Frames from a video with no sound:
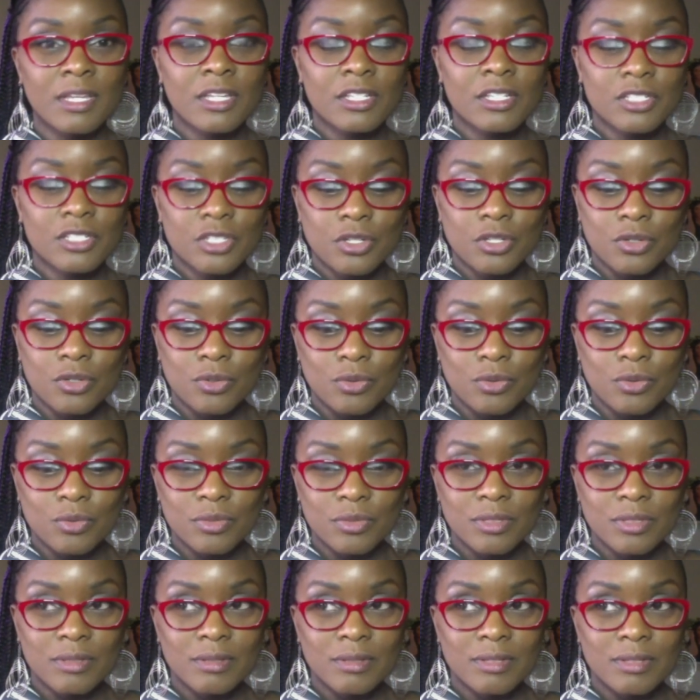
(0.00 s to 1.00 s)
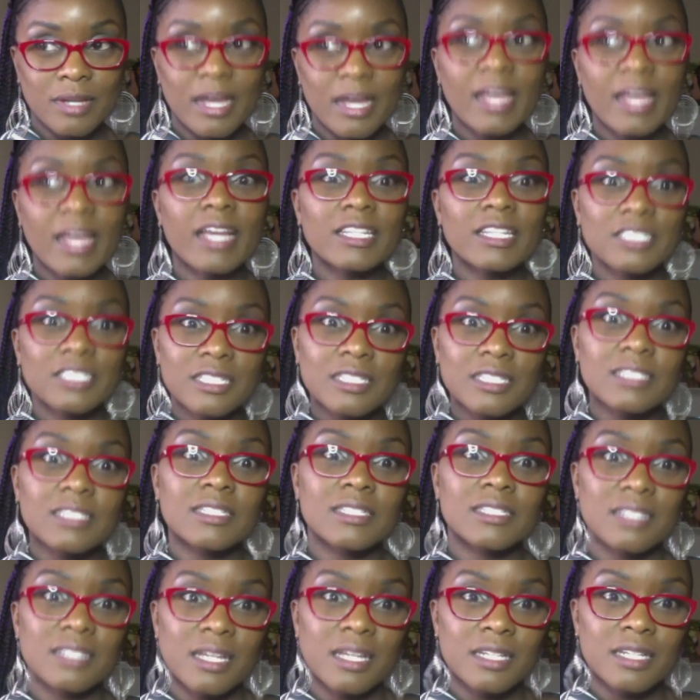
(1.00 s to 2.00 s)
So I actually
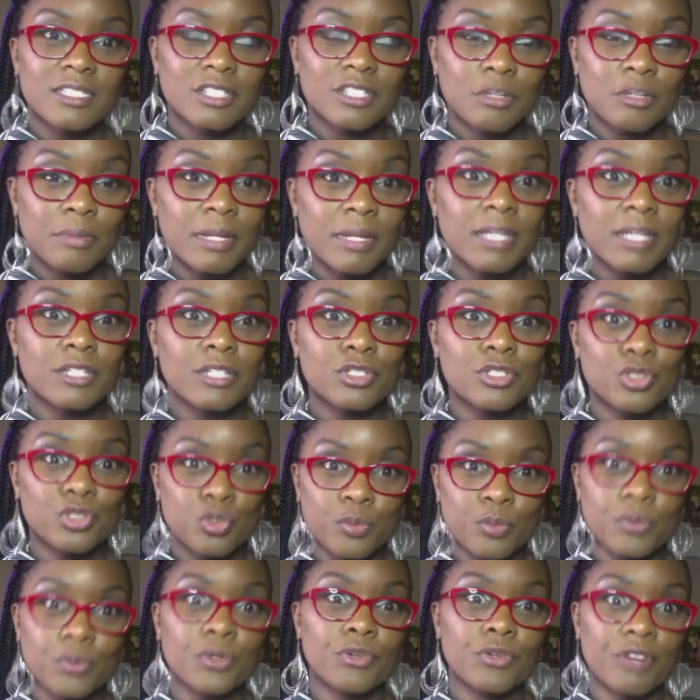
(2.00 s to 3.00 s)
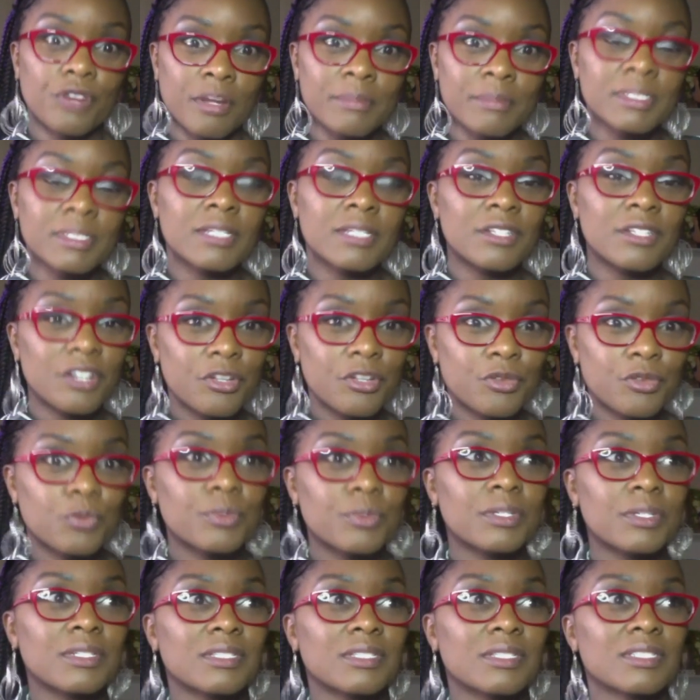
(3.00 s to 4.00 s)
decided to apply to 2 programs, and the other
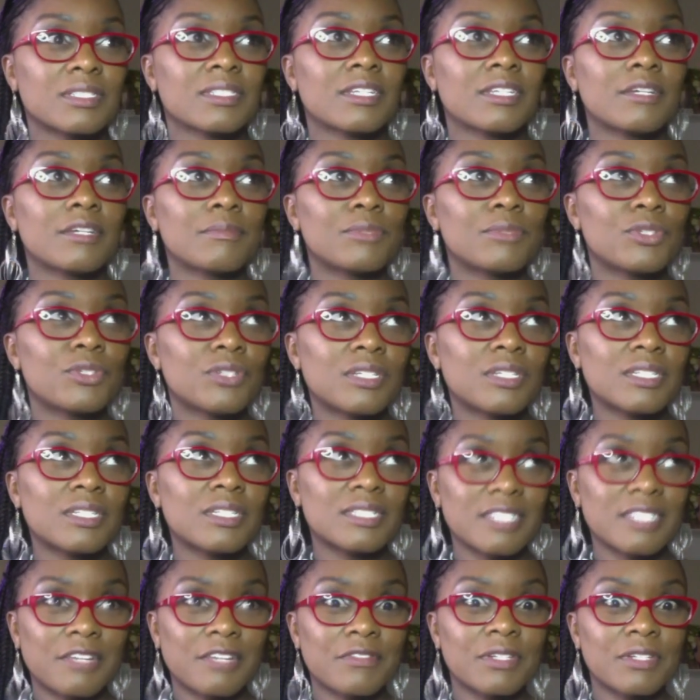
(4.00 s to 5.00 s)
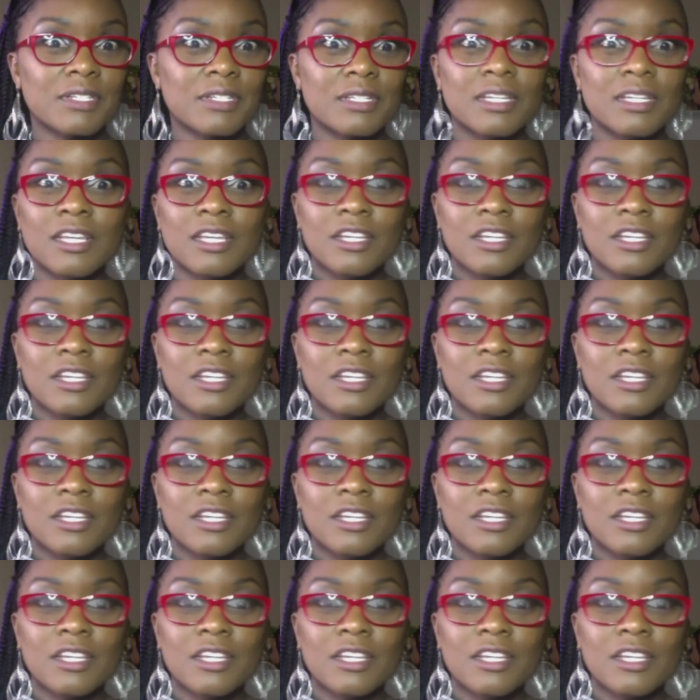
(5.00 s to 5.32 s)
one is you need a 70.